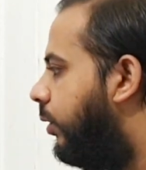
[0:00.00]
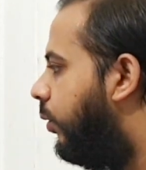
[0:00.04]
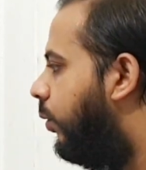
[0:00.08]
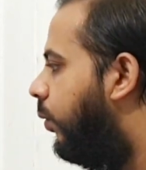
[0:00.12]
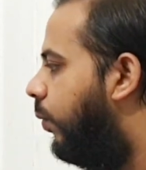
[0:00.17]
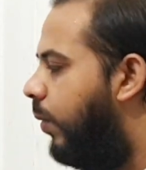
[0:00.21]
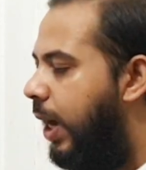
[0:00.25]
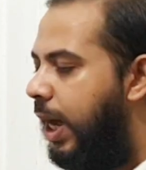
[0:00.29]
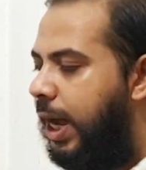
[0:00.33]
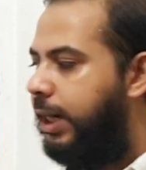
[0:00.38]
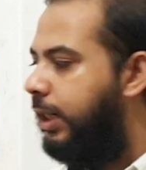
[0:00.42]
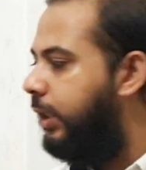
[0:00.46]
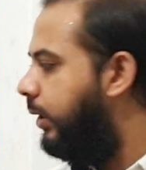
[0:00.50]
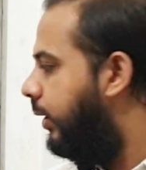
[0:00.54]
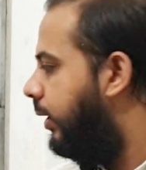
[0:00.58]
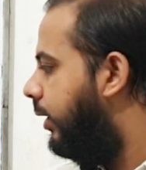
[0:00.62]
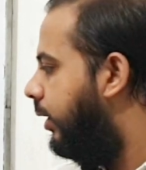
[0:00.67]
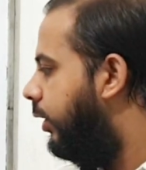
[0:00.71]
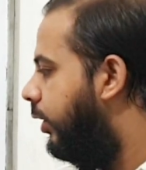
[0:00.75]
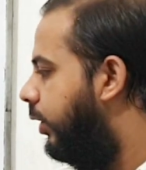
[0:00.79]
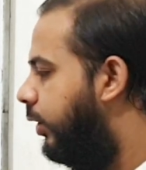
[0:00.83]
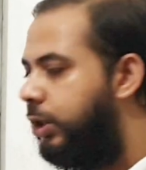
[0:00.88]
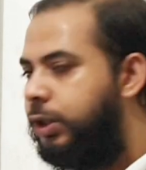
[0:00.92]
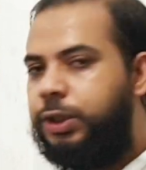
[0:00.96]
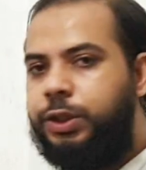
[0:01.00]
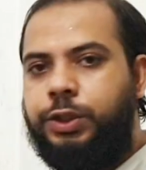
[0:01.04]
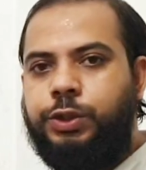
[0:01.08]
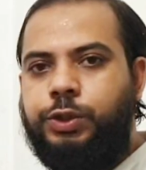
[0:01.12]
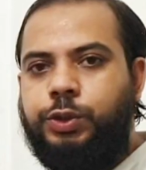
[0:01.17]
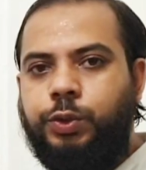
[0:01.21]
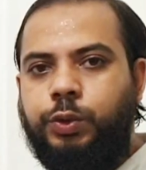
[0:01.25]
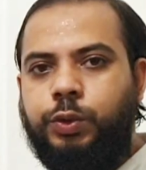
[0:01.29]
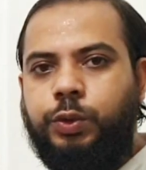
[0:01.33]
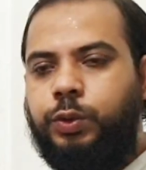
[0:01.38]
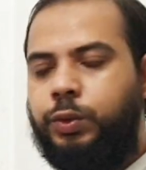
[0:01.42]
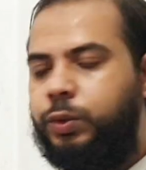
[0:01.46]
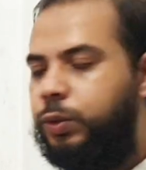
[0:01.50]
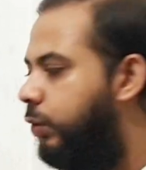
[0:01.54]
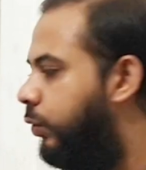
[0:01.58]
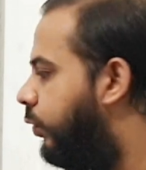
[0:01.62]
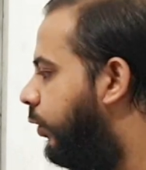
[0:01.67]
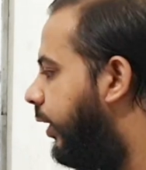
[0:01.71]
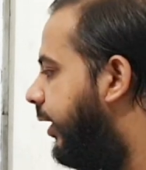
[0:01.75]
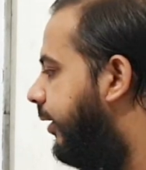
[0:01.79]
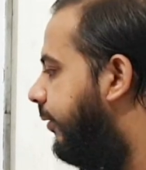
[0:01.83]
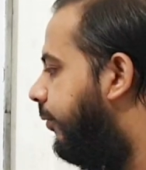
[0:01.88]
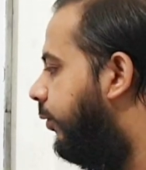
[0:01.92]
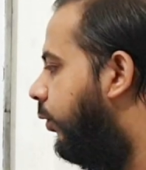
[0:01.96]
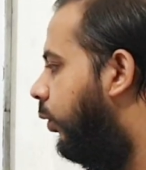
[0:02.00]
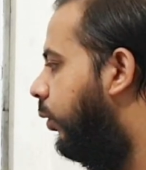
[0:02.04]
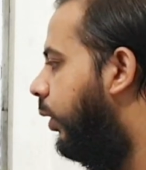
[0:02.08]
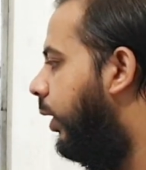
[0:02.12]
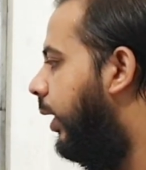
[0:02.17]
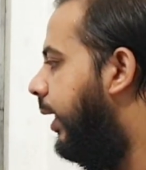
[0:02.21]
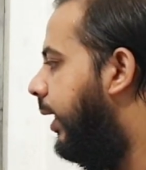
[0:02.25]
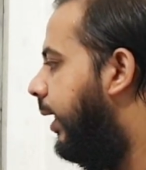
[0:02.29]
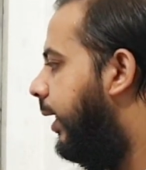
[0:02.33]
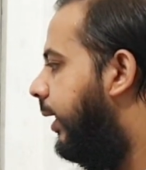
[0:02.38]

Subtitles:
1, 2, 3, 4.